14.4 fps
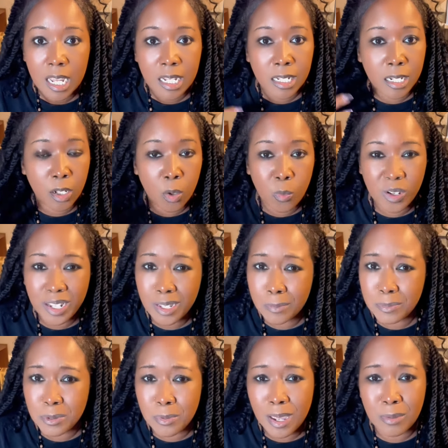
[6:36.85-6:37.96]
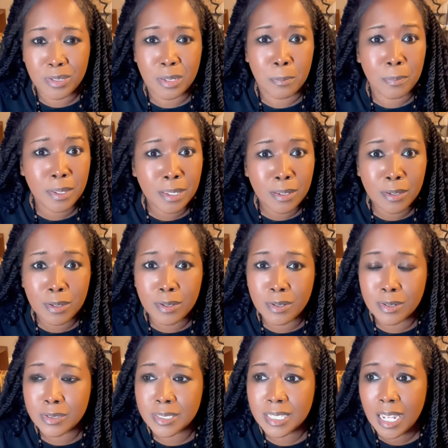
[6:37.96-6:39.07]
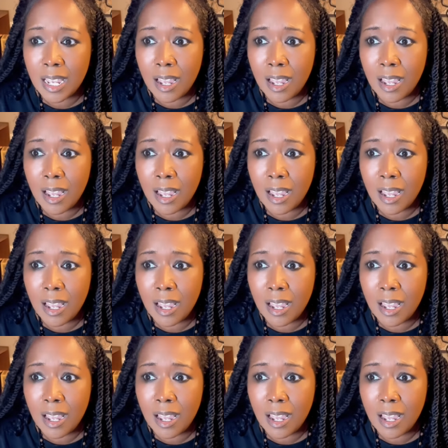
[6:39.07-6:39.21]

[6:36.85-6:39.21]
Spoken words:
They don't want to help you out with the bills.